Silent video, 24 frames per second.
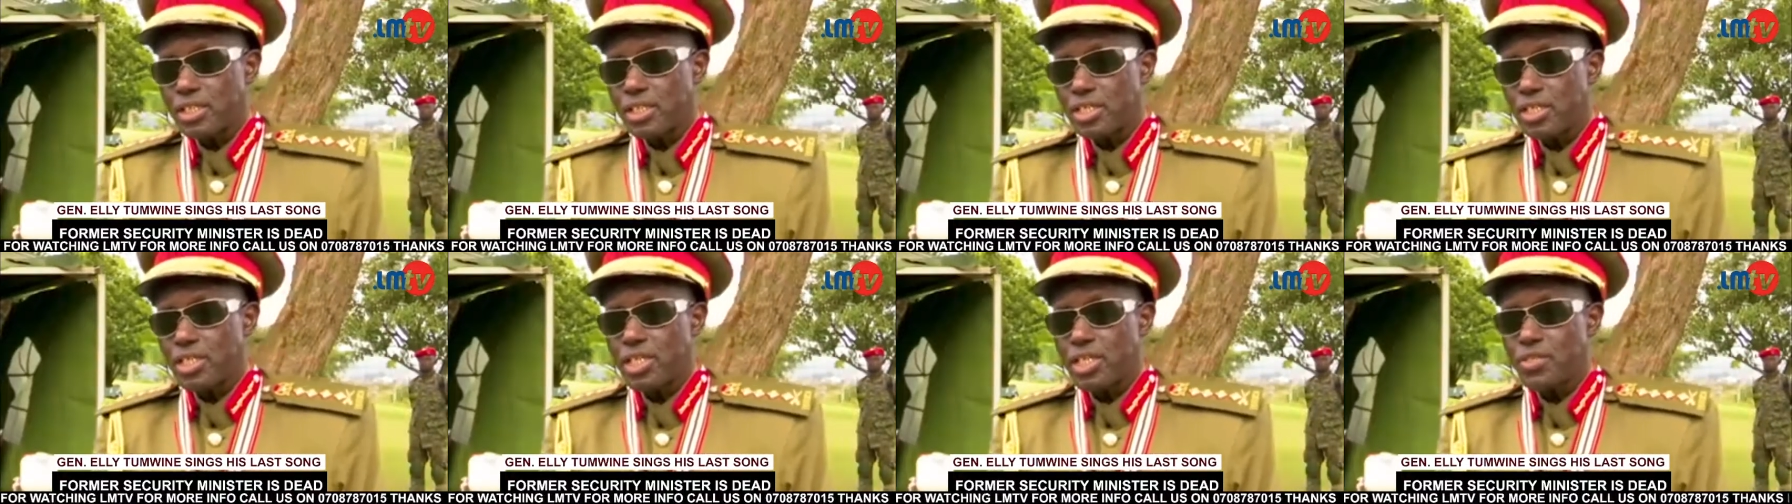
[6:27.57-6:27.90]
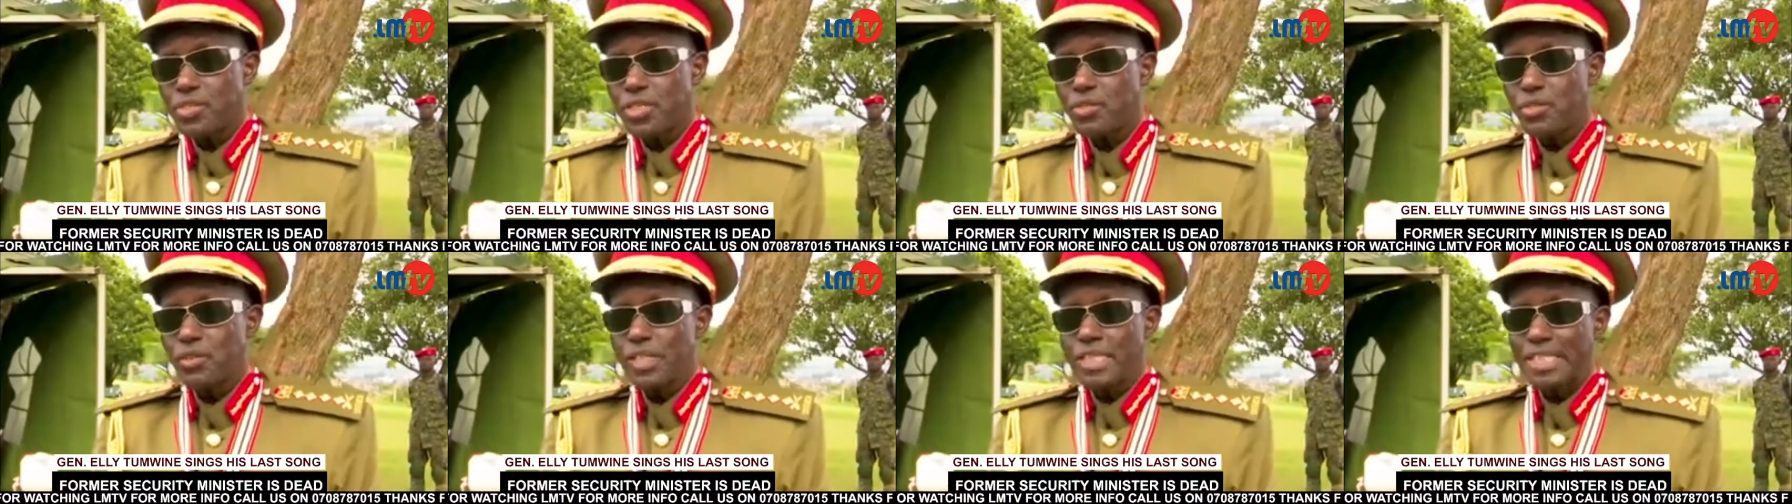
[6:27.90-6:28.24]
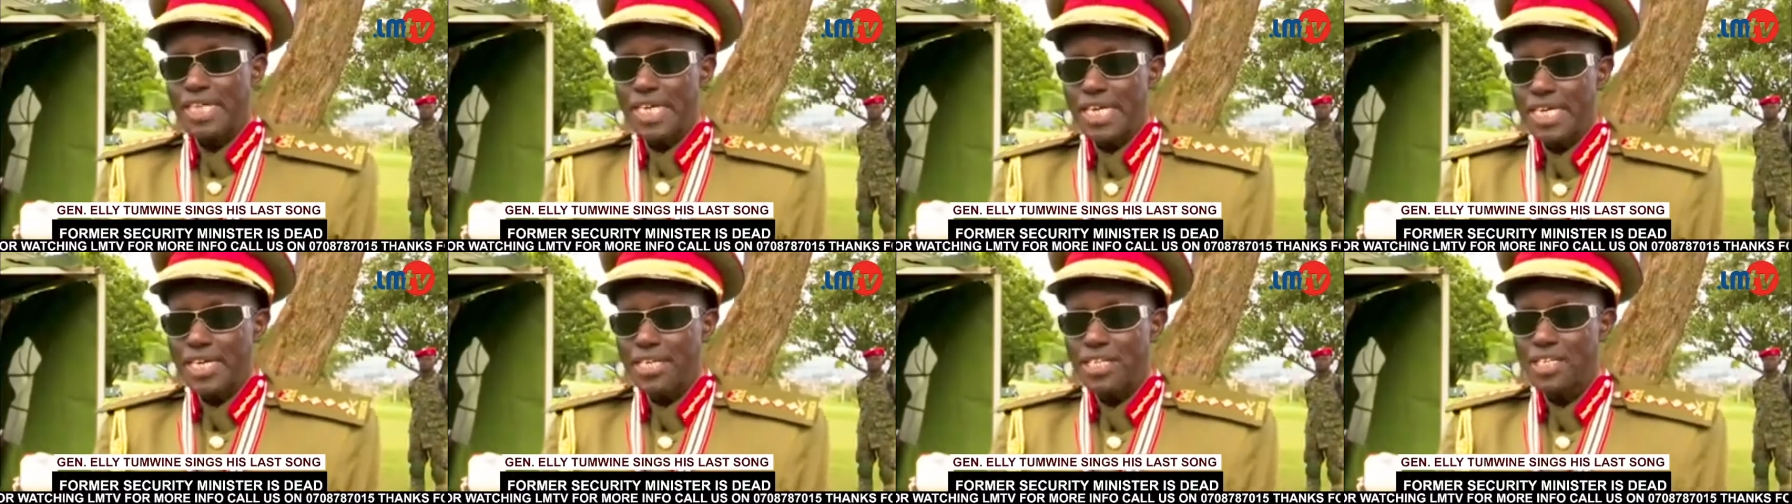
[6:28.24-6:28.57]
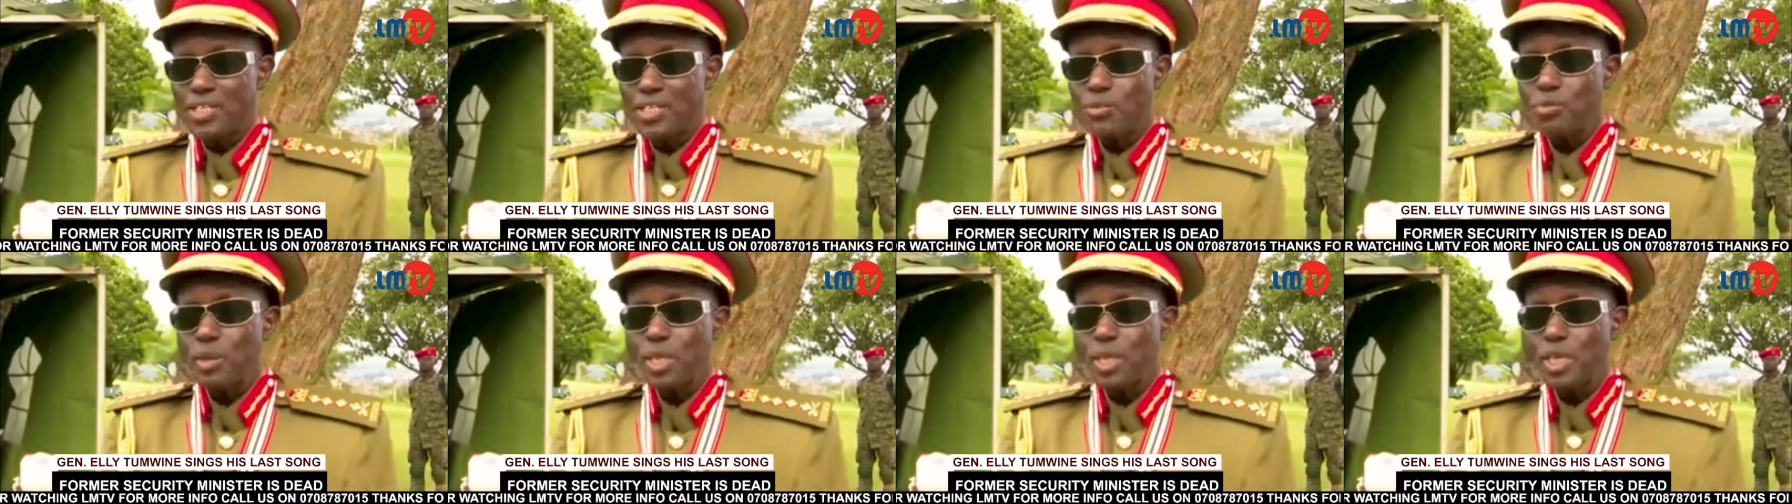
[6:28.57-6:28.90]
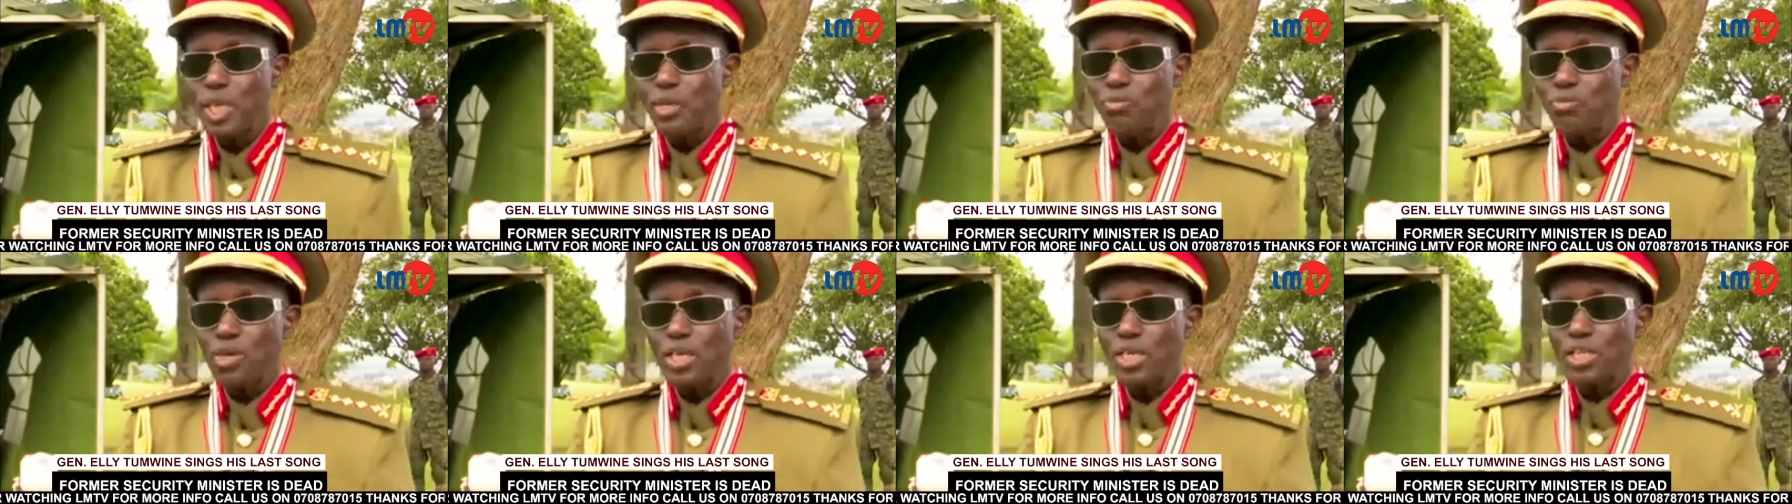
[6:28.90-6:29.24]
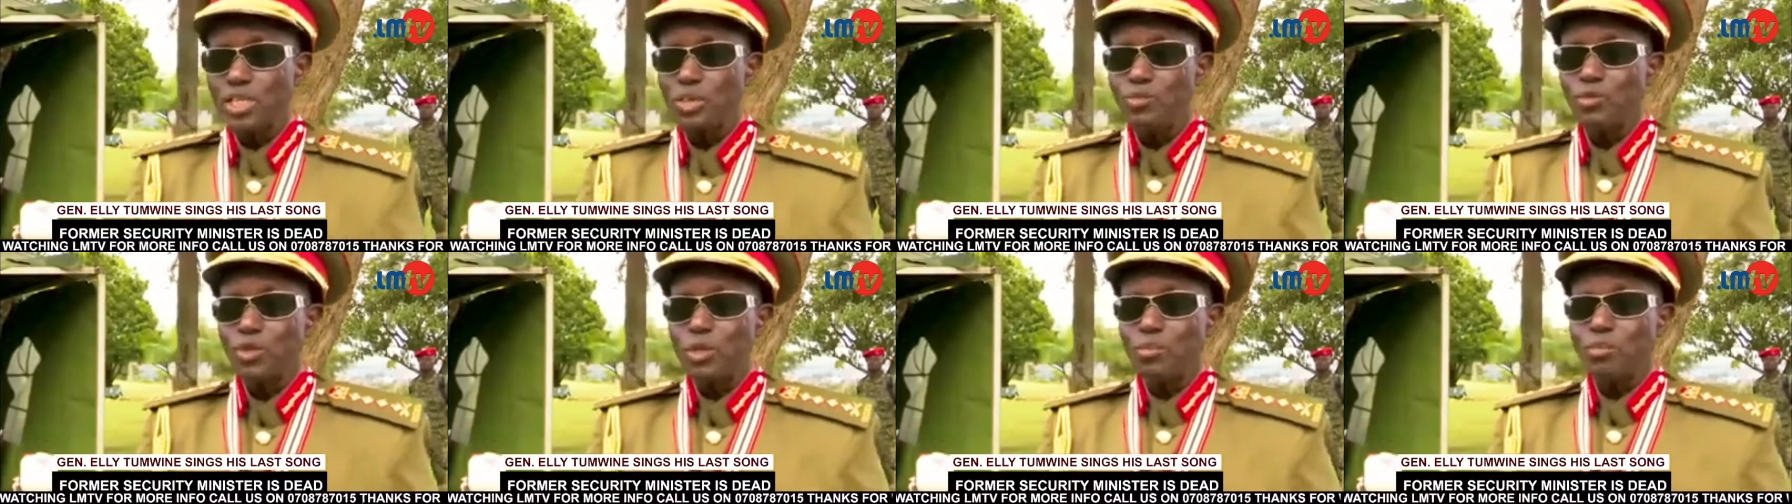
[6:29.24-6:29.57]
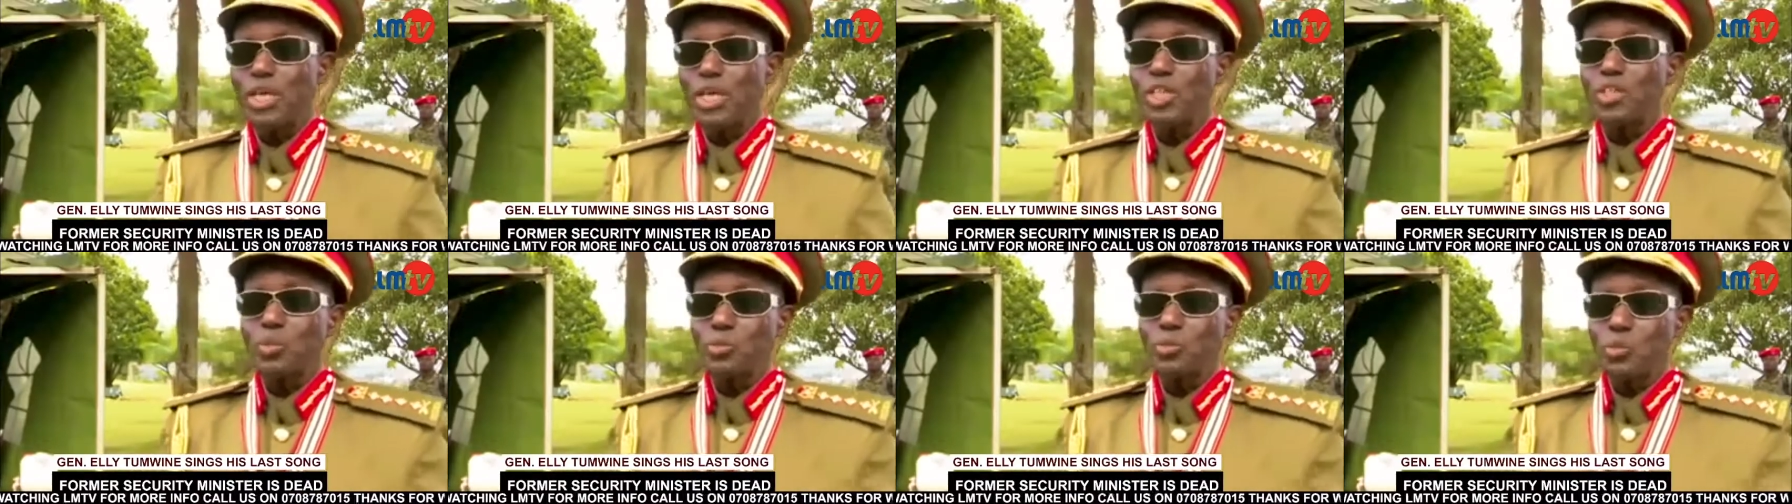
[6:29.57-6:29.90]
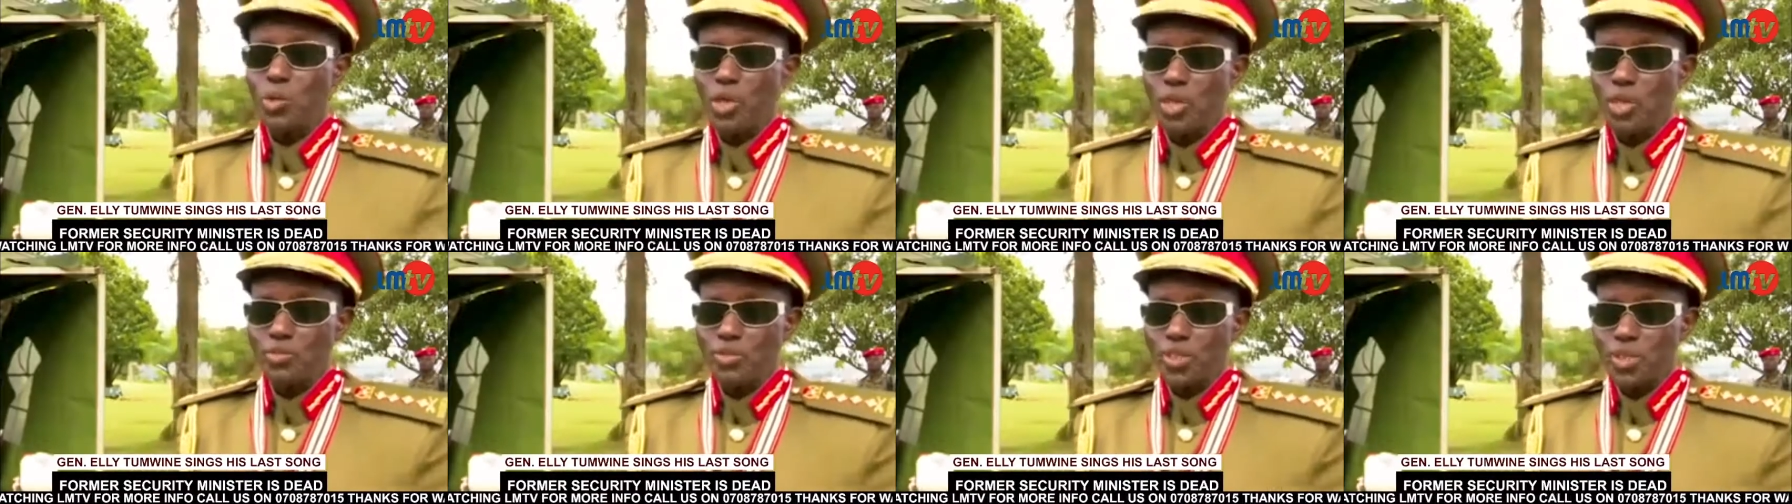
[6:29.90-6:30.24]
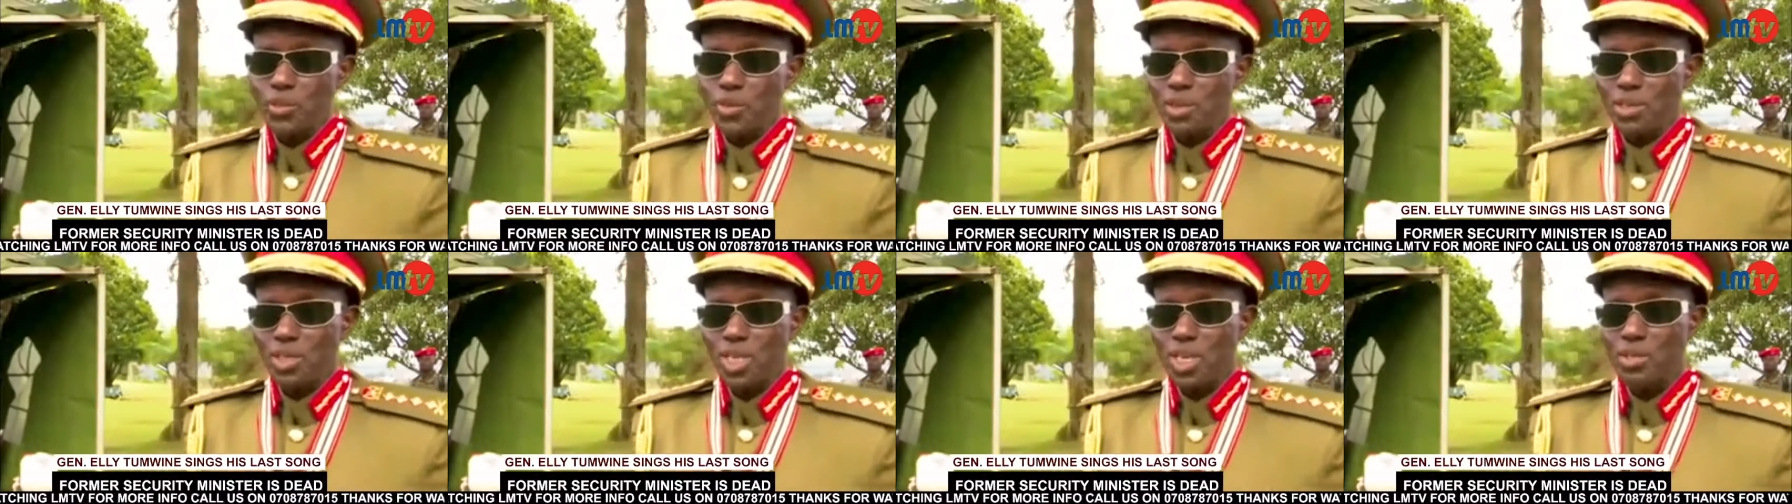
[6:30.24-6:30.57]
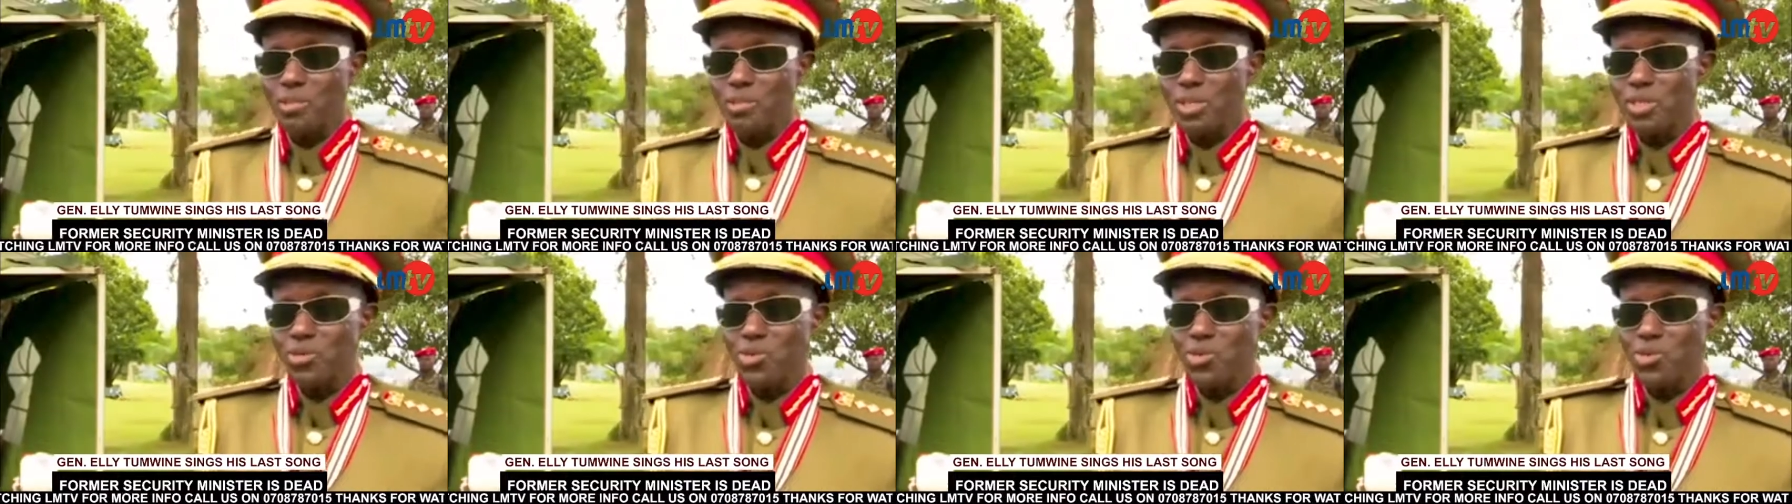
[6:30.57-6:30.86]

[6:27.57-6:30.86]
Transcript: He has never tired. He may have worked even much more after retirement.